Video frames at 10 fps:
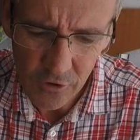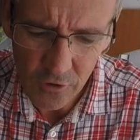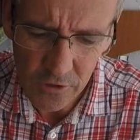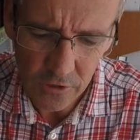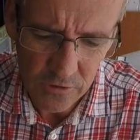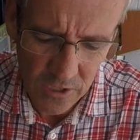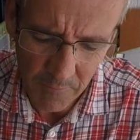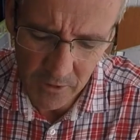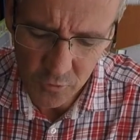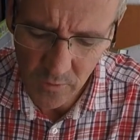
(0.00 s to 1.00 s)
you can do so
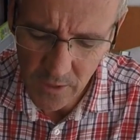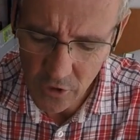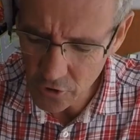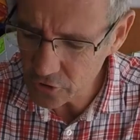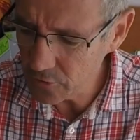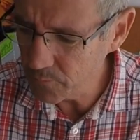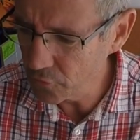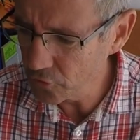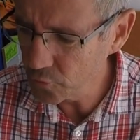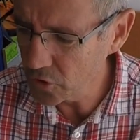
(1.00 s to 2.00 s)
much with it. You can do
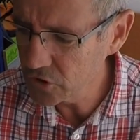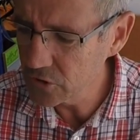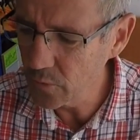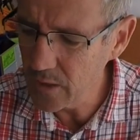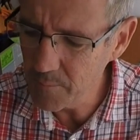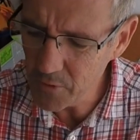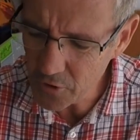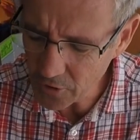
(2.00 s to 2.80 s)
broad washes with it, but you